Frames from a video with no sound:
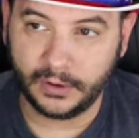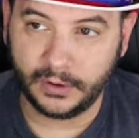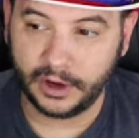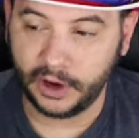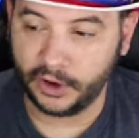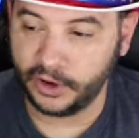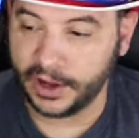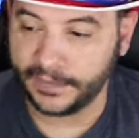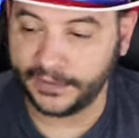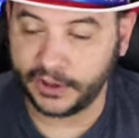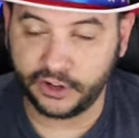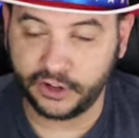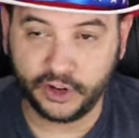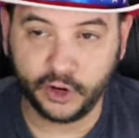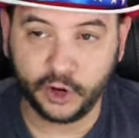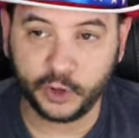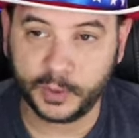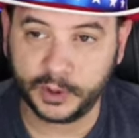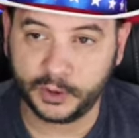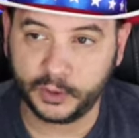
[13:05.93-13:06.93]
you know, you have to
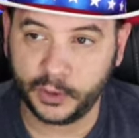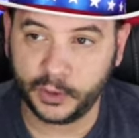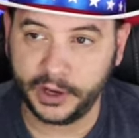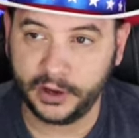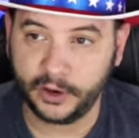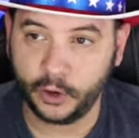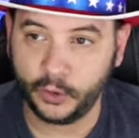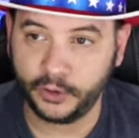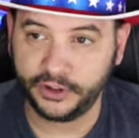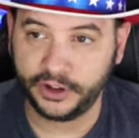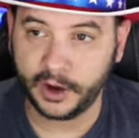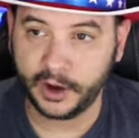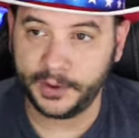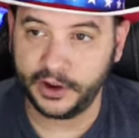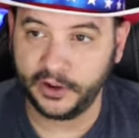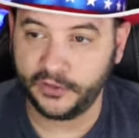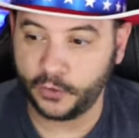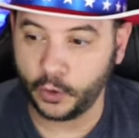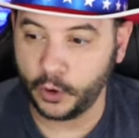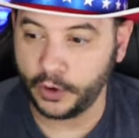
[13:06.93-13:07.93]
choose between who's going to
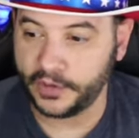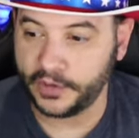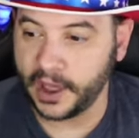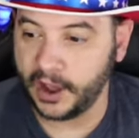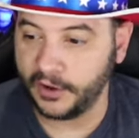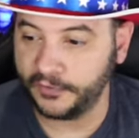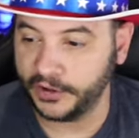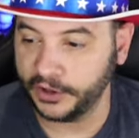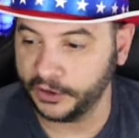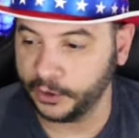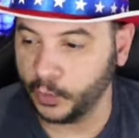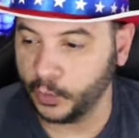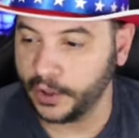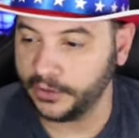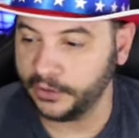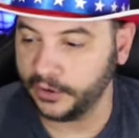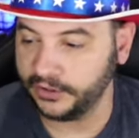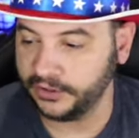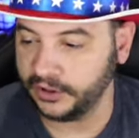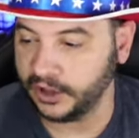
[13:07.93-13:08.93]
be your fourth outfielder,
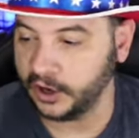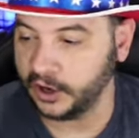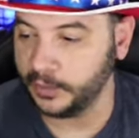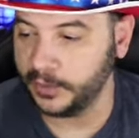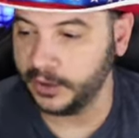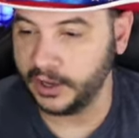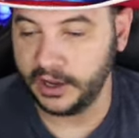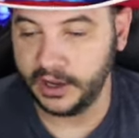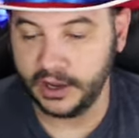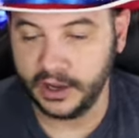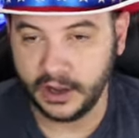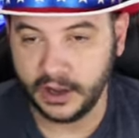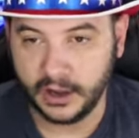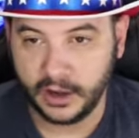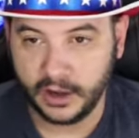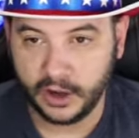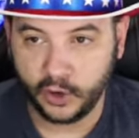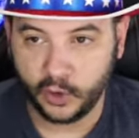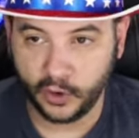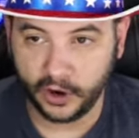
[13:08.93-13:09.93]
whether it's going to be
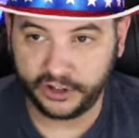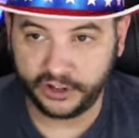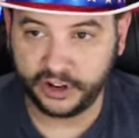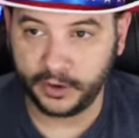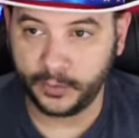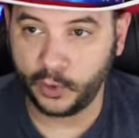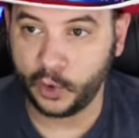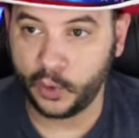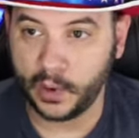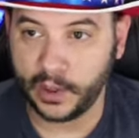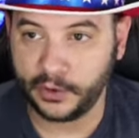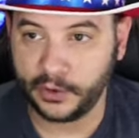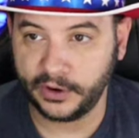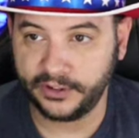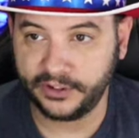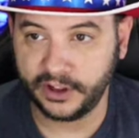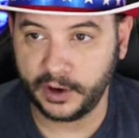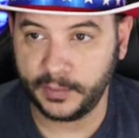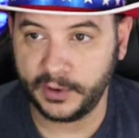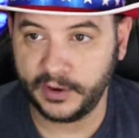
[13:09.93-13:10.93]
Grisham or whether
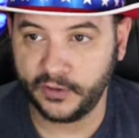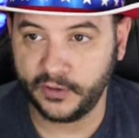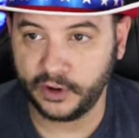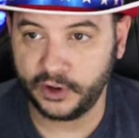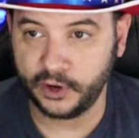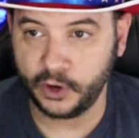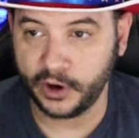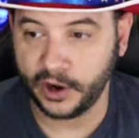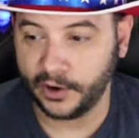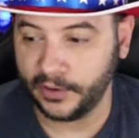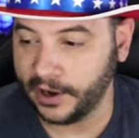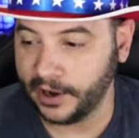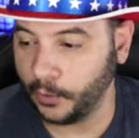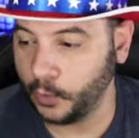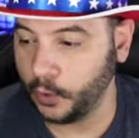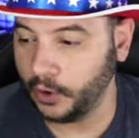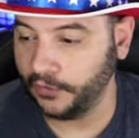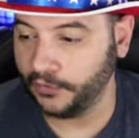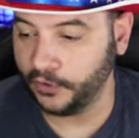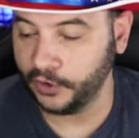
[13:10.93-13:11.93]
it's going to be Verdugo. Now,
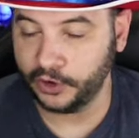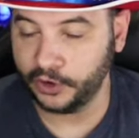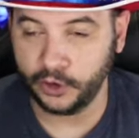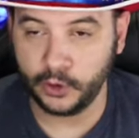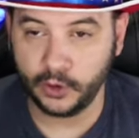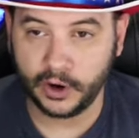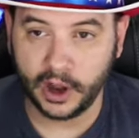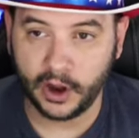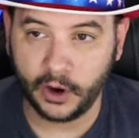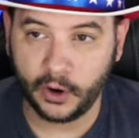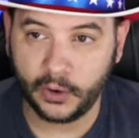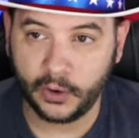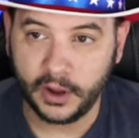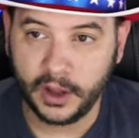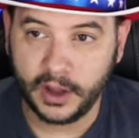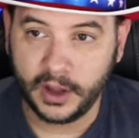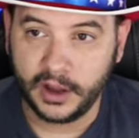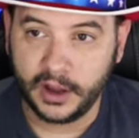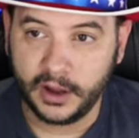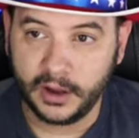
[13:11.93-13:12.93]
will Verdugo
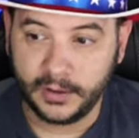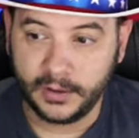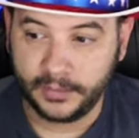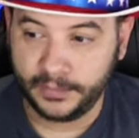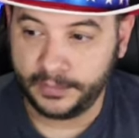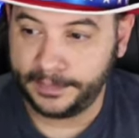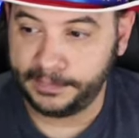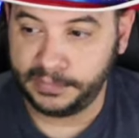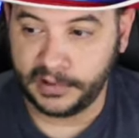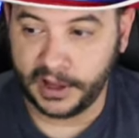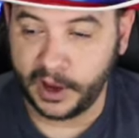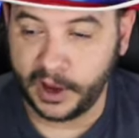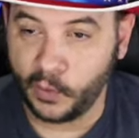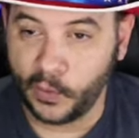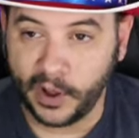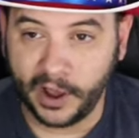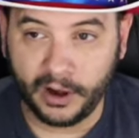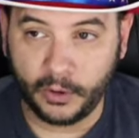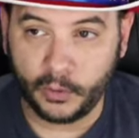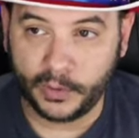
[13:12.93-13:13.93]
play
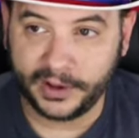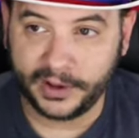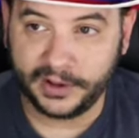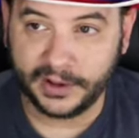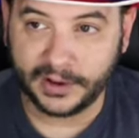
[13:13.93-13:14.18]
well when